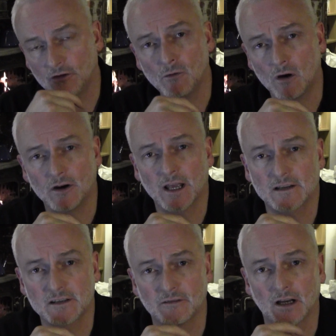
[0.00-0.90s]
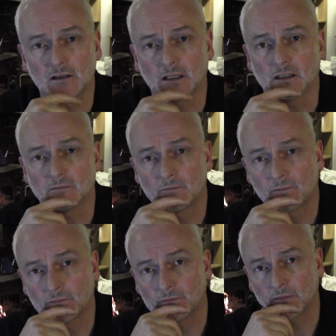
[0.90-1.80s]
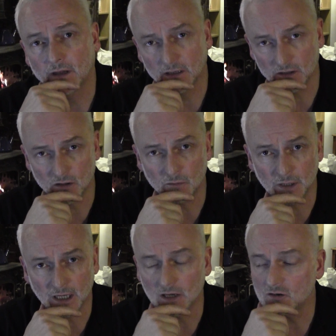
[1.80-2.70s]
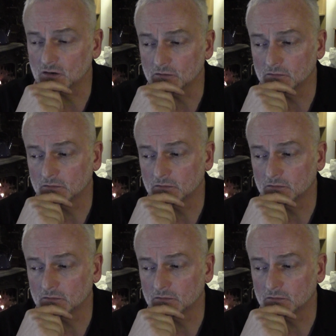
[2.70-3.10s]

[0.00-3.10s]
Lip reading: you are an active elder in a congregation